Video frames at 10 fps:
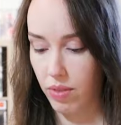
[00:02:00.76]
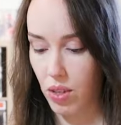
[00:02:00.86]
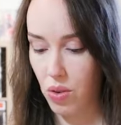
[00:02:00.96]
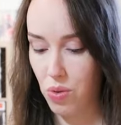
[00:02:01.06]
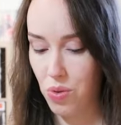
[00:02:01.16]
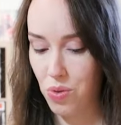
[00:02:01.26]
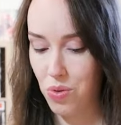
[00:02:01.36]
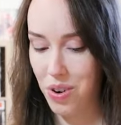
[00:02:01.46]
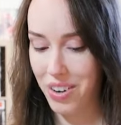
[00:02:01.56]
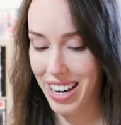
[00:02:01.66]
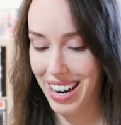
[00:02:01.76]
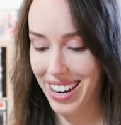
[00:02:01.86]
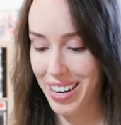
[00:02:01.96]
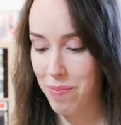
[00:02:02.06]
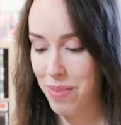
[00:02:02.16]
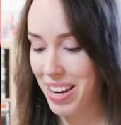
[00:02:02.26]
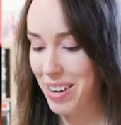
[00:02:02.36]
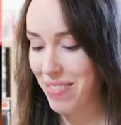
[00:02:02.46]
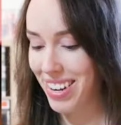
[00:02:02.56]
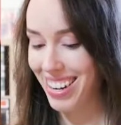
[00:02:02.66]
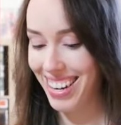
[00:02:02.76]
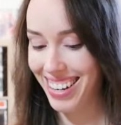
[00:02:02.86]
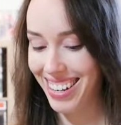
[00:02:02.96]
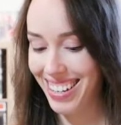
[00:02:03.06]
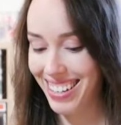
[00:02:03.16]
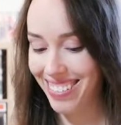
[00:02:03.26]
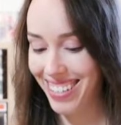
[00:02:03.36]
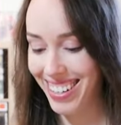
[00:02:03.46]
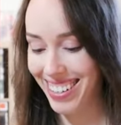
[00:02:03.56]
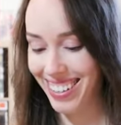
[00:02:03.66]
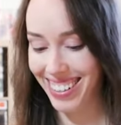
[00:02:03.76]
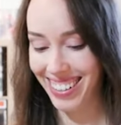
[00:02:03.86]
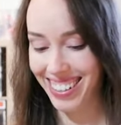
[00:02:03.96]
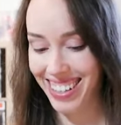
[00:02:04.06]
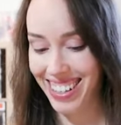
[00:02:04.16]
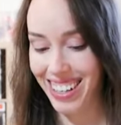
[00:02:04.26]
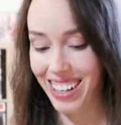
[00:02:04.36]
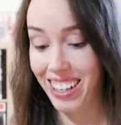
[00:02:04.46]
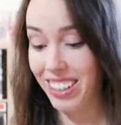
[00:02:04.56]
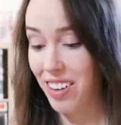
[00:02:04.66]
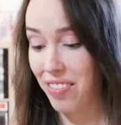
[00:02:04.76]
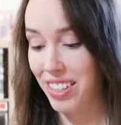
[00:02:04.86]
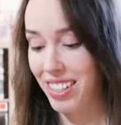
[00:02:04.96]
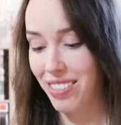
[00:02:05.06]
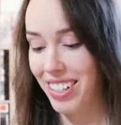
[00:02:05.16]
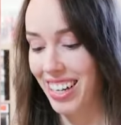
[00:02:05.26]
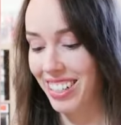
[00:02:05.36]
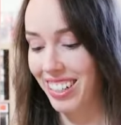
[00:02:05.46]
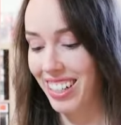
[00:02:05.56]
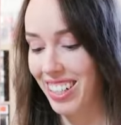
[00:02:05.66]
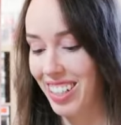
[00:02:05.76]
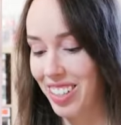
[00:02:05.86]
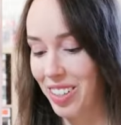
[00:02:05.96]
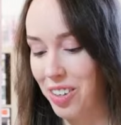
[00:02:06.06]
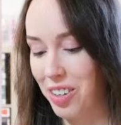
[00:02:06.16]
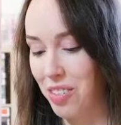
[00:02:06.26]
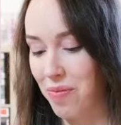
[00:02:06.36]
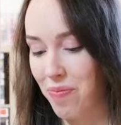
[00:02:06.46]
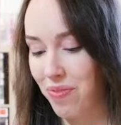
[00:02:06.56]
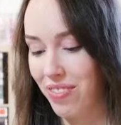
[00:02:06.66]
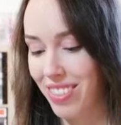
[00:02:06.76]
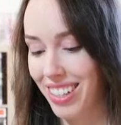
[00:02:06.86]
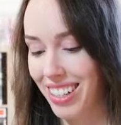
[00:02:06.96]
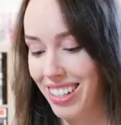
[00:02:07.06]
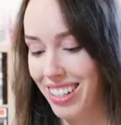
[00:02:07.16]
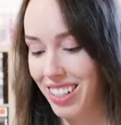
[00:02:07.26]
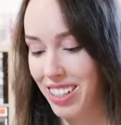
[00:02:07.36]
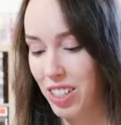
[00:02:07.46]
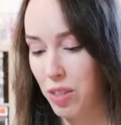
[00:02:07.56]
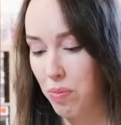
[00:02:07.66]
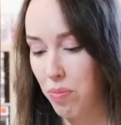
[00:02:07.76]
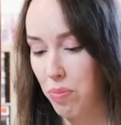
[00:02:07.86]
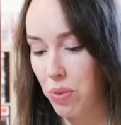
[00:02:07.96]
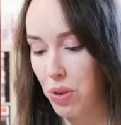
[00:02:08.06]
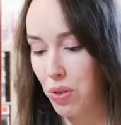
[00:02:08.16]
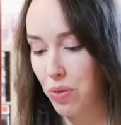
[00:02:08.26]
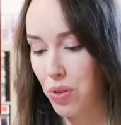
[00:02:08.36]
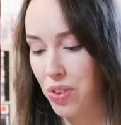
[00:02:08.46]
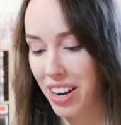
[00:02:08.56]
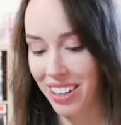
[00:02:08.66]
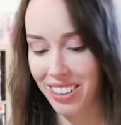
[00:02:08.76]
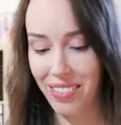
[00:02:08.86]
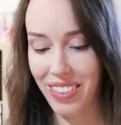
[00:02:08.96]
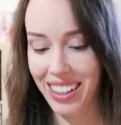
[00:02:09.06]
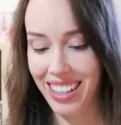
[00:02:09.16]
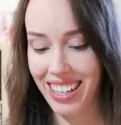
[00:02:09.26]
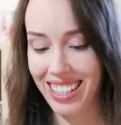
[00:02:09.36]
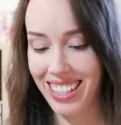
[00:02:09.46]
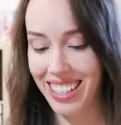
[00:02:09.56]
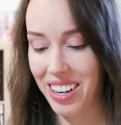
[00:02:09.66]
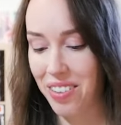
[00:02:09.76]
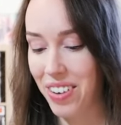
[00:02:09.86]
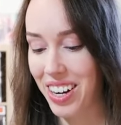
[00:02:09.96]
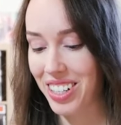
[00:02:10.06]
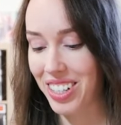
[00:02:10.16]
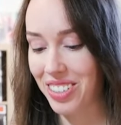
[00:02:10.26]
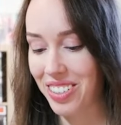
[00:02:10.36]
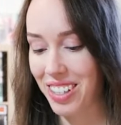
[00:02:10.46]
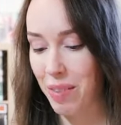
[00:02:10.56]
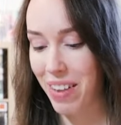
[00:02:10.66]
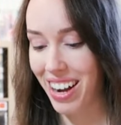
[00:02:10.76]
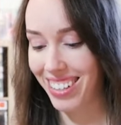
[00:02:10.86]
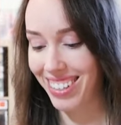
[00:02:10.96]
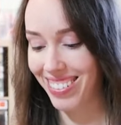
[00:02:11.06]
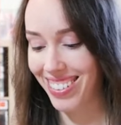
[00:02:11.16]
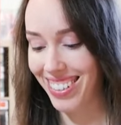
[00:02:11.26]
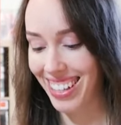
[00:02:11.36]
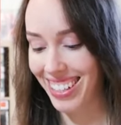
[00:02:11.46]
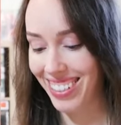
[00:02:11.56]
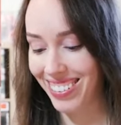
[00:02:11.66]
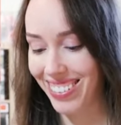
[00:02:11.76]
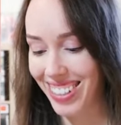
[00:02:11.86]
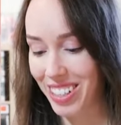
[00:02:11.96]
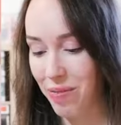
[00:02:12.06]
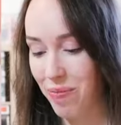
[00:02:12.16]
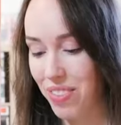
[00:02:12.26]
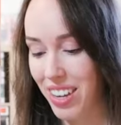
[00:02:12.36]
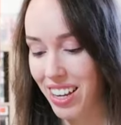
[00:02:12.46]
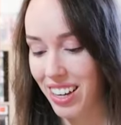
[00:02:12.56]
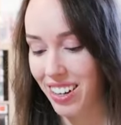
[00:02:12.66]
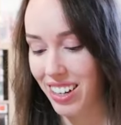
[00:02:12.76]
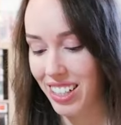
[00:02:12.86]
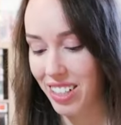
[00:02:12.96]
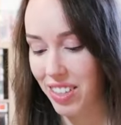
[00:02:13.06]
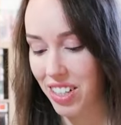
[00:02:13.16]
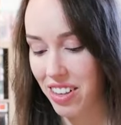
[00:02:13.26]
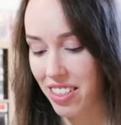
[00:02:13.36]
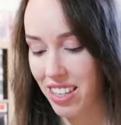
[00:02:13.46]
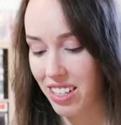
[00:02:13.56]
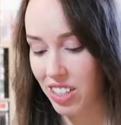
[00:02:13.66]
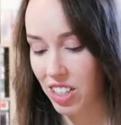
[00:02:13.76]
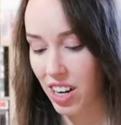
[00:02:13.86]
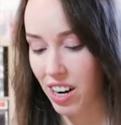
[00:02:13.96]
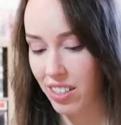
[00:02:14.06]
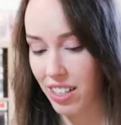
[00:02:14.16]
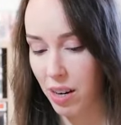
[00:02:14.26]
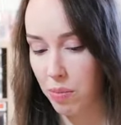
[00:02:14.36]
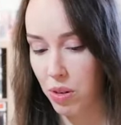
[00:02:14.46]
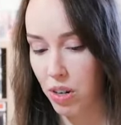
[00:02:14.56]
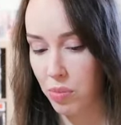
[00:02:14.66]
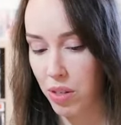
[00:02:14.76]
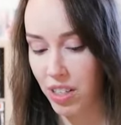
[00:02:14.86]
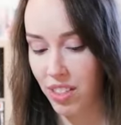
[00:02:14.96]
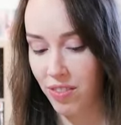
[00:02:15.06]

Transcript: Oh, okay, baby, here we go. I love this one actually. It's so just beautiful. And I love that there's a Venusaur in the back as well. That's so awesome. All right, so we got this Charizard promo.